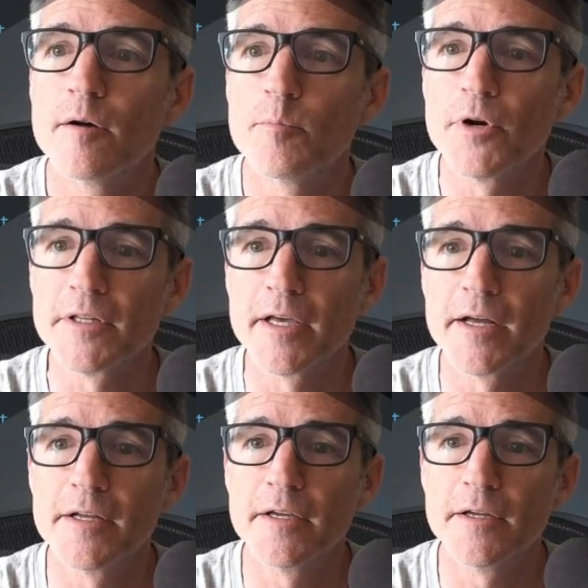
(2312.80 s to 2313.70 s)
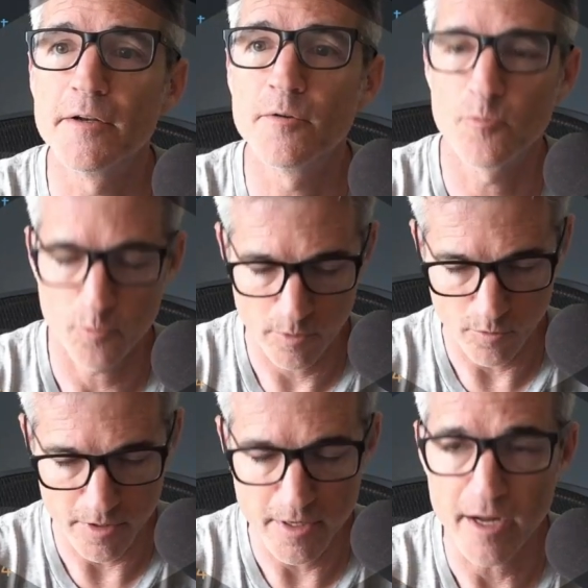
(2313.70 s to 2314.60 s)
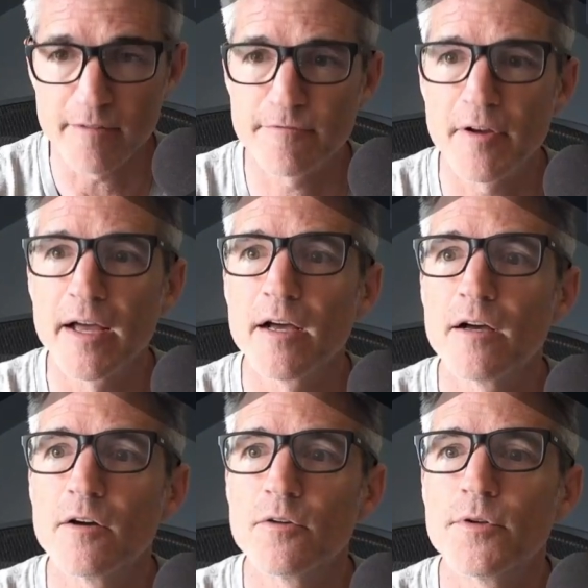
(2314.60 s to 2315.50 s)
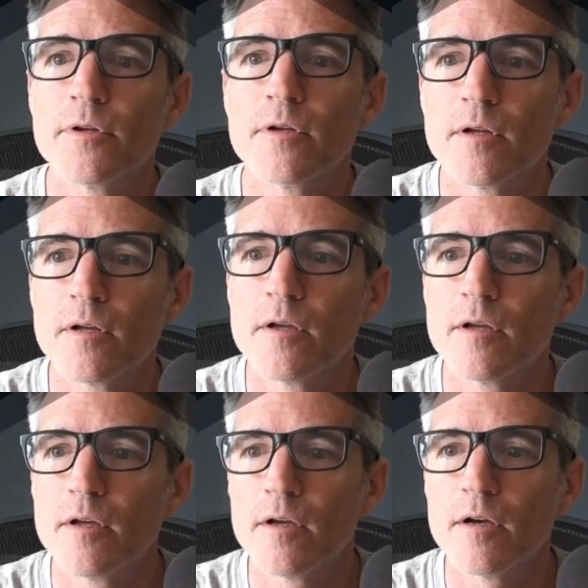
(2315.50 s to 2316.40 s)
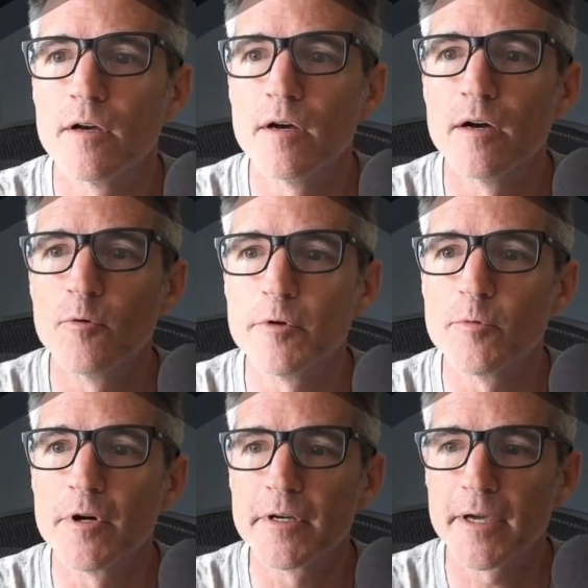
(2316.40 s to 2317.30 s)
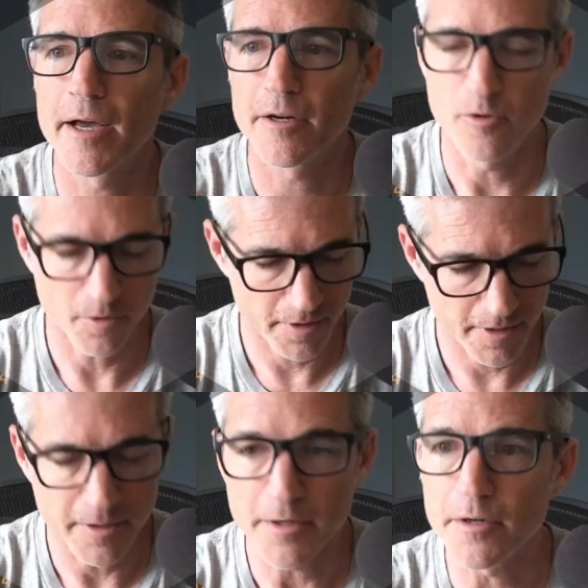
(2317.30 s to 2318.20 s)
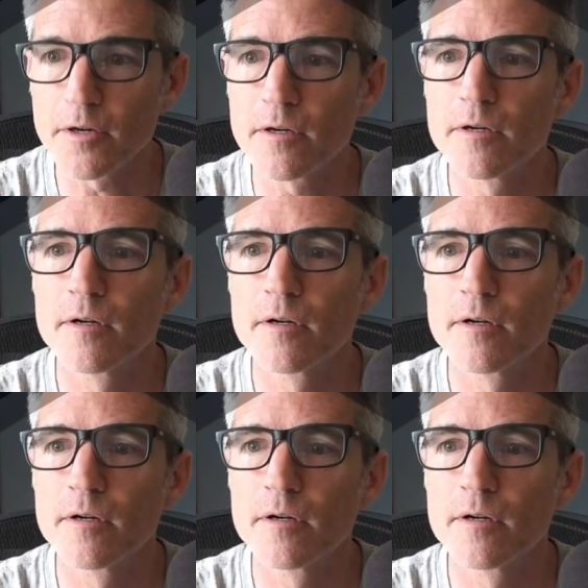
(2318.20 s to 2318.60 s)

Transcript: Bring that in. We want not found. We want category here.